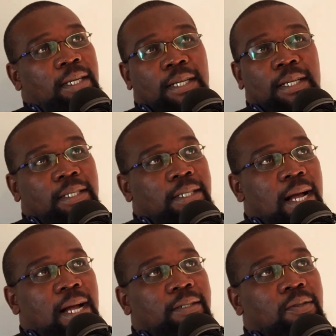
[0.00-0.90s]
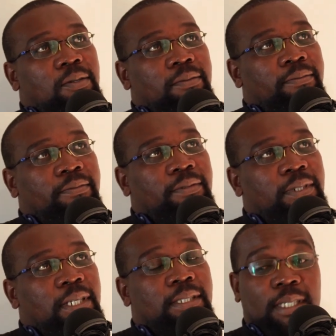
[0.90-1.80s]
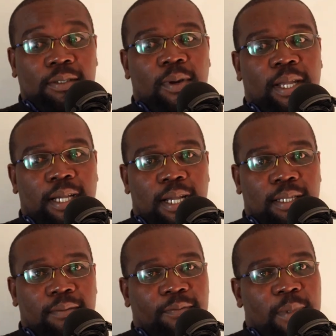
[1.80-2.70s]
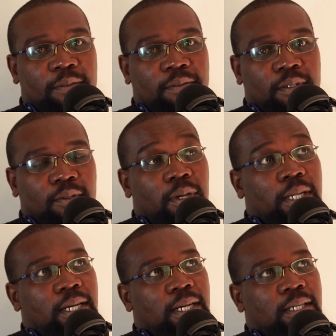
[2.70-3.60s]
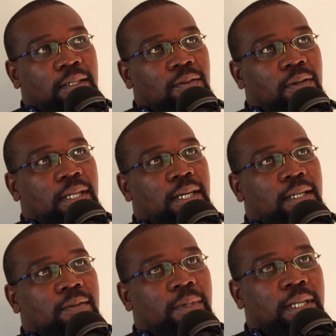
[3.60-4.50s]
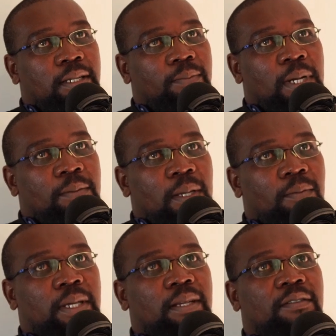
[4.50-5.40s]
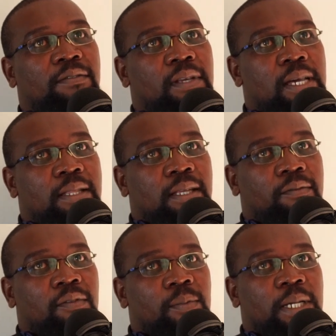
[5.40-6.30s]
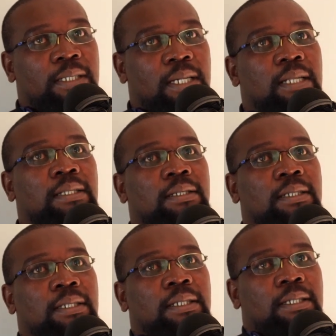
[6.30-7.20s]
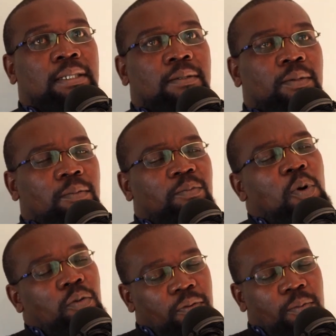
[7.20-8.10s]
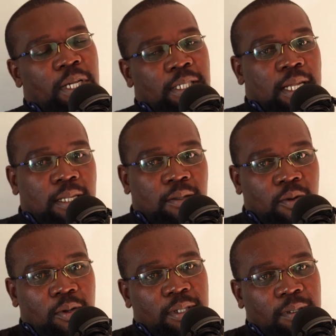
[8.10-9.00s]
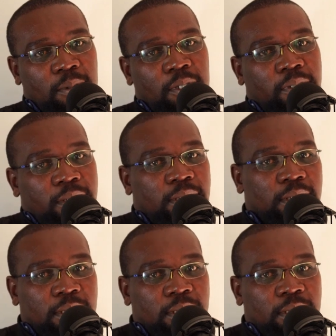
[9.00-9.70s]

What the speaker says: And no, it's quite hard, Mbuff. It's quite hard. I mean, my biggest fear, I think, for my son, well, both for my son and daughter, because